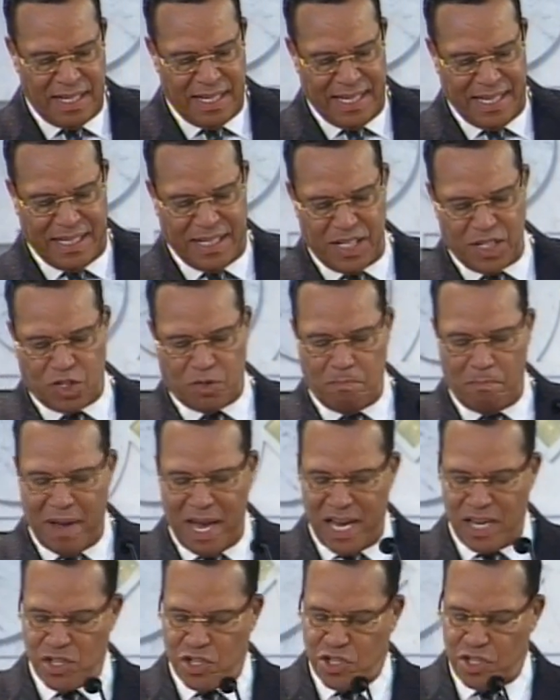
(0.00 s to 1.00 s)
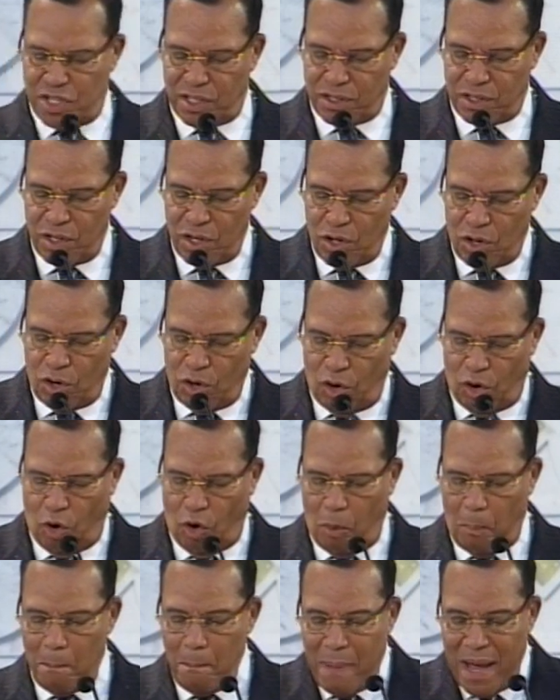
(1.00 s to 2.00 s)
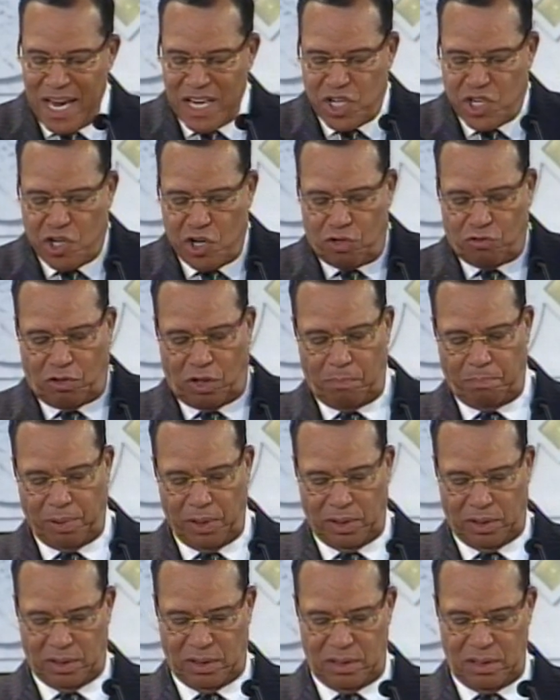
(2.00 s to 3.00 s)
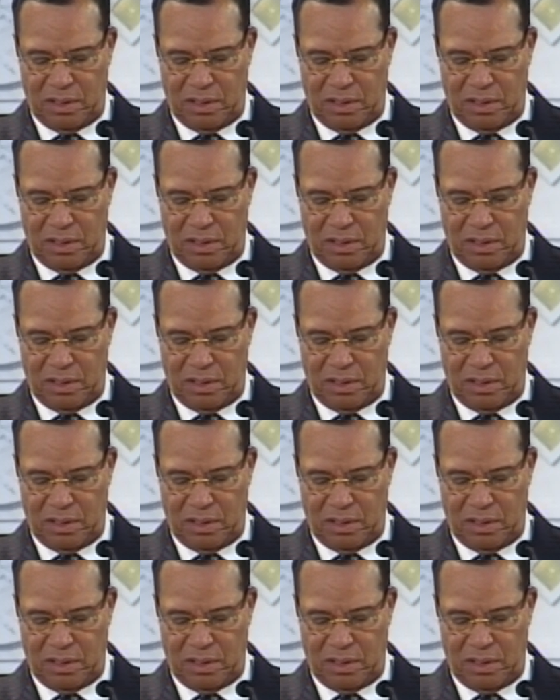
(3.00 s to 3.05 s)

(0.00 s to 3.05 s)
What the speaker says: It is measured or measurable.